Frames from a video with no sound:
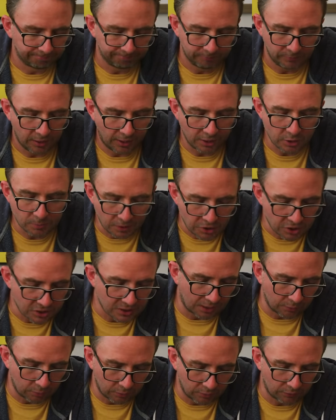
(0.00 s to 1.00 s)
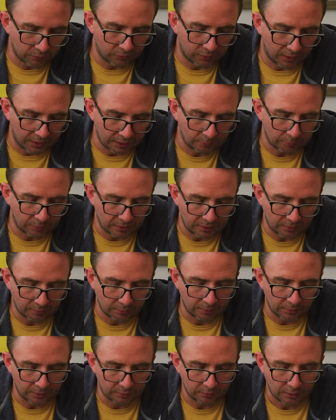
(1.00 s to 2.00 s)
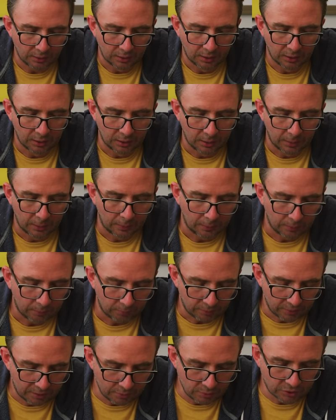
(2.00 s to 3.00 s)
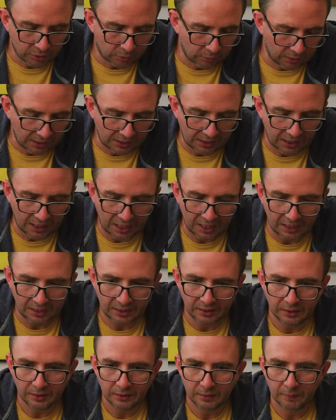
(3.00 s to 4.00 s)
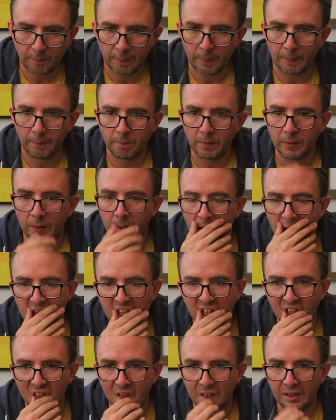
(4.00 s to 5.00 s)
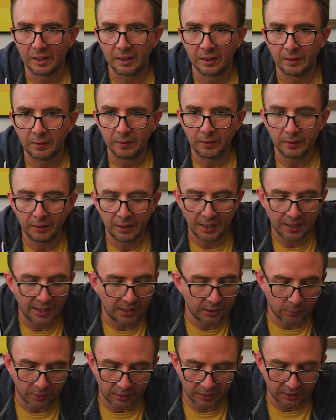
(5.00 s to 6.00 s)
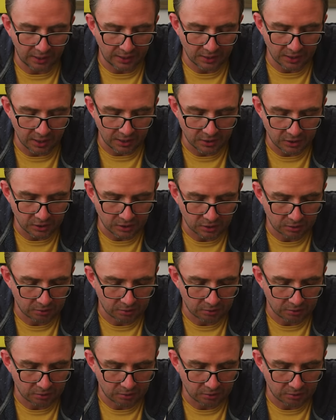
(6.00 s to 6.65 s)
Not as much as I would have liked, but he was a great guy. And anyway, I just...